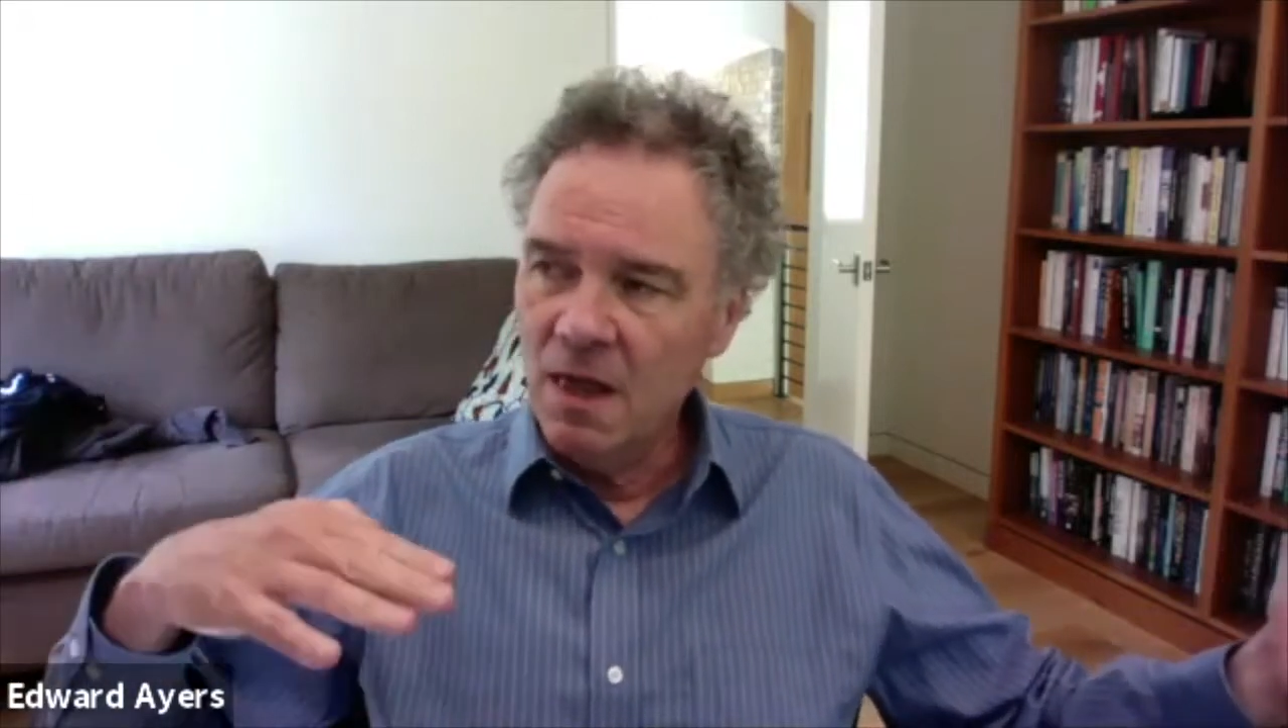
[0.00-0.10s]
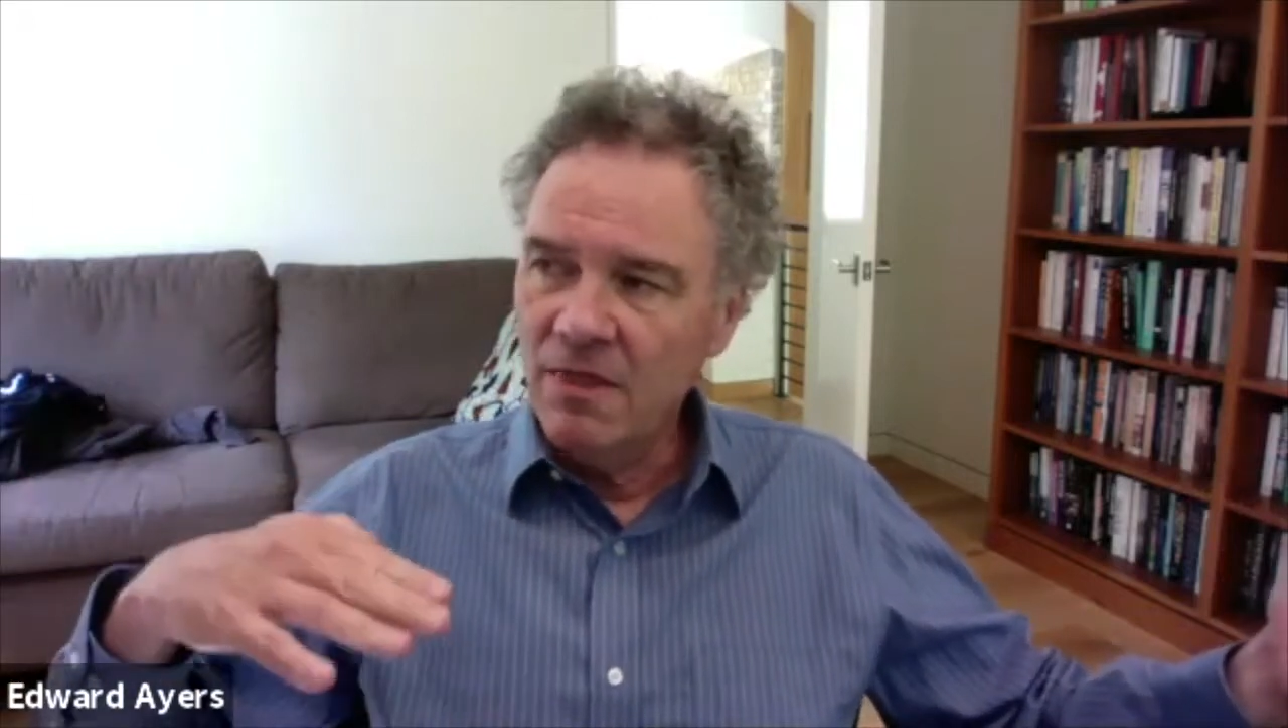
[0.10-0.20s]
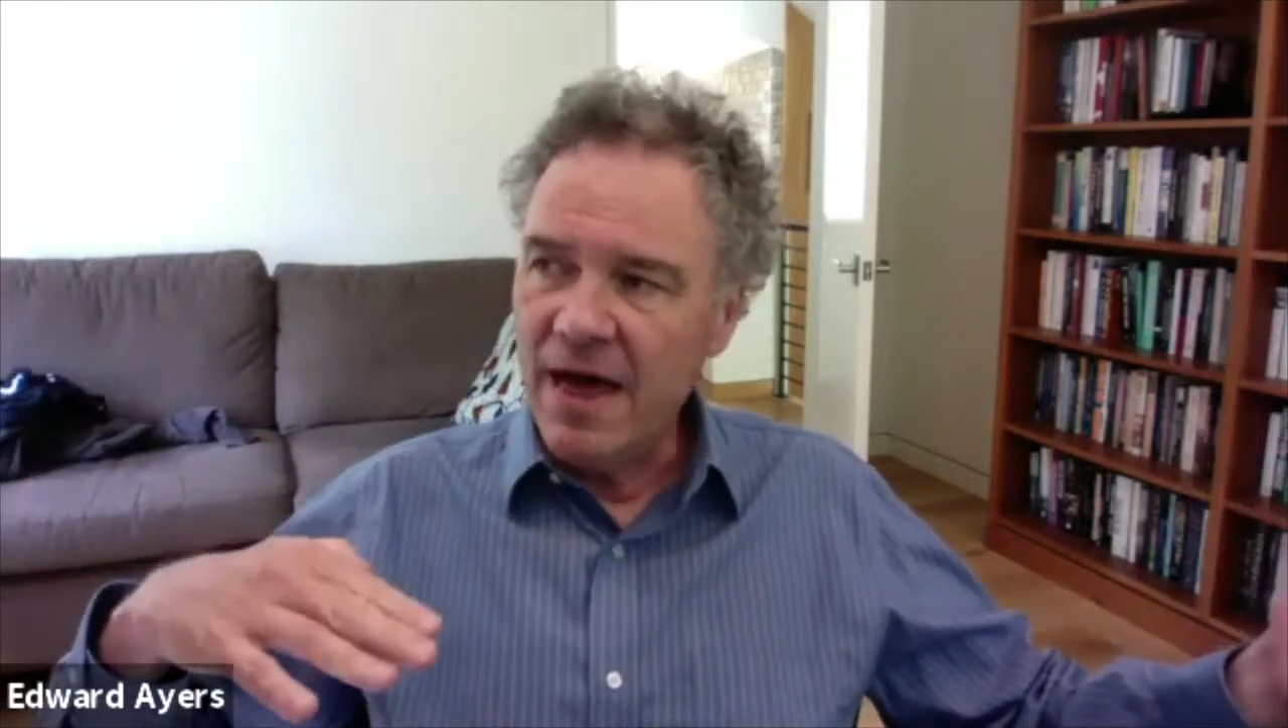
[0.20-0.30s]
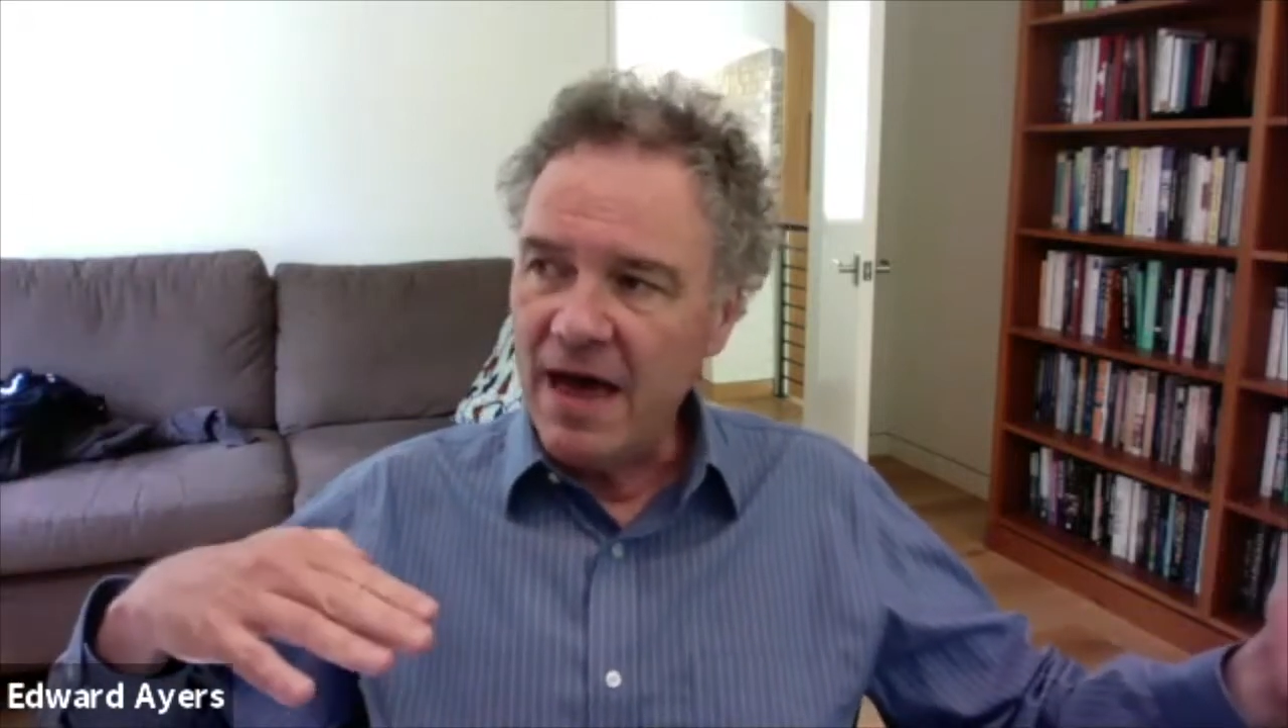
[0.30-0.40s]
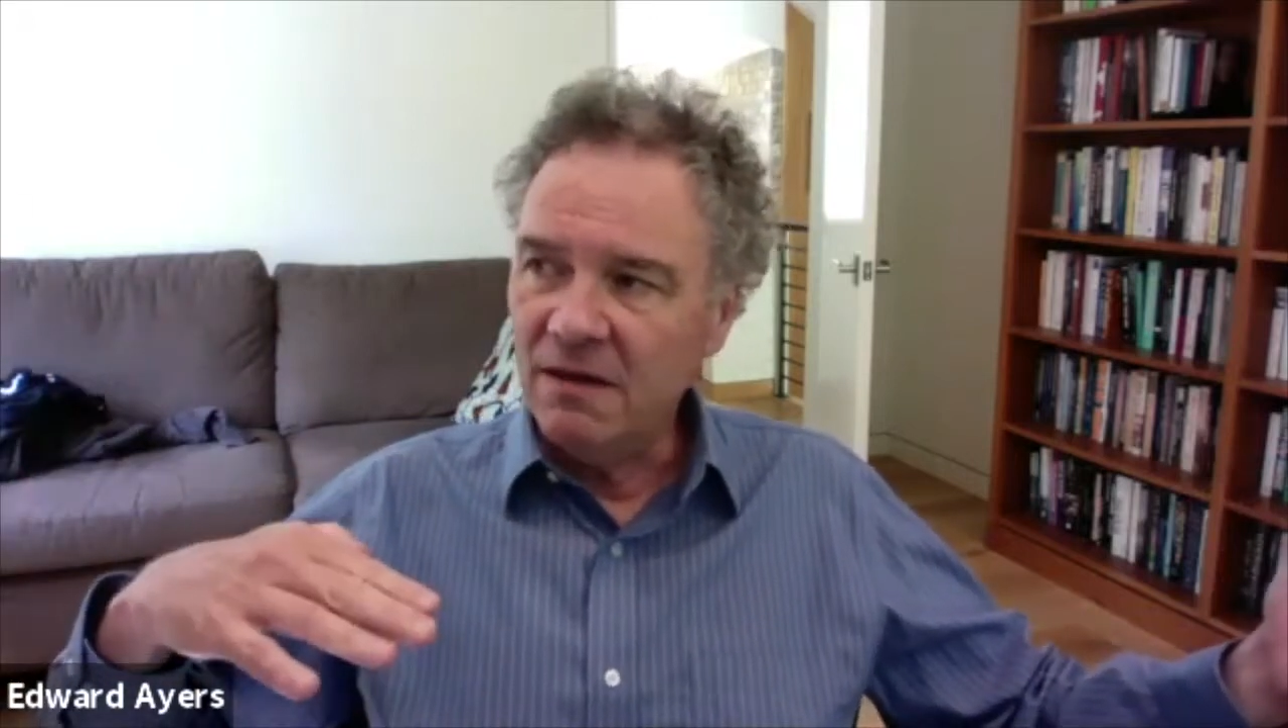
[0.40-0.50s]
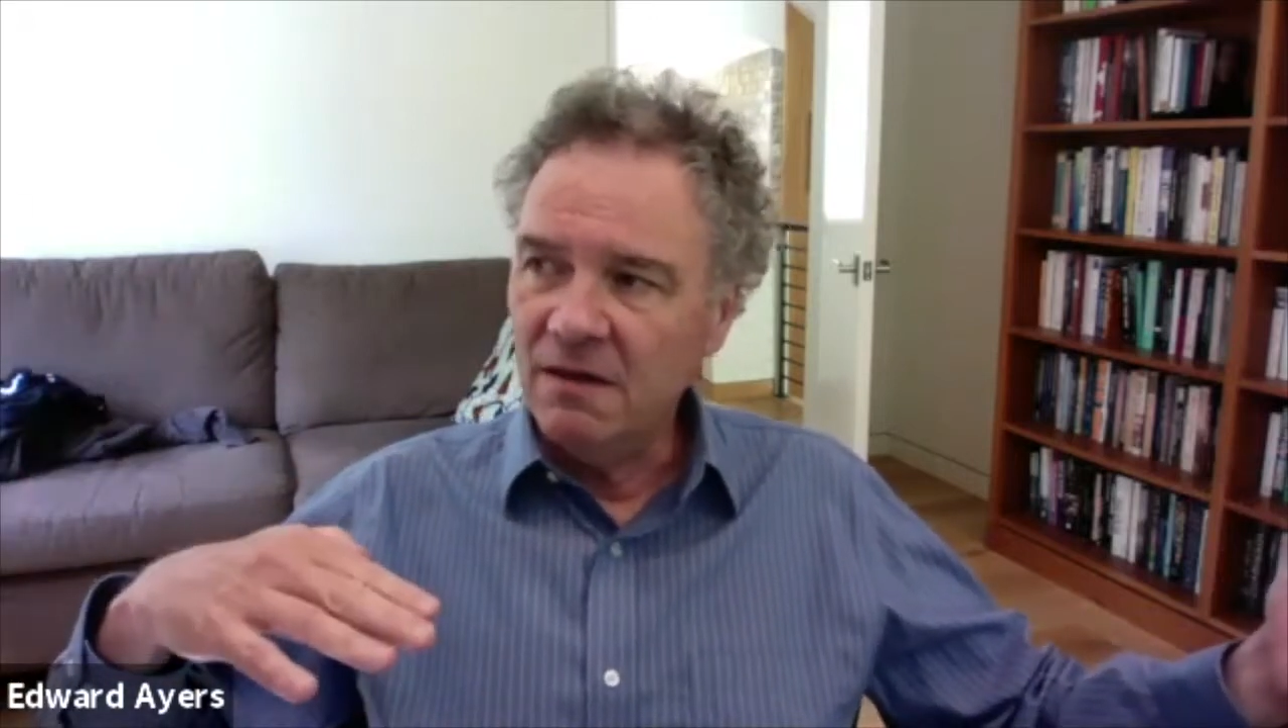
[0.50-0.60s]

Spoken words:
that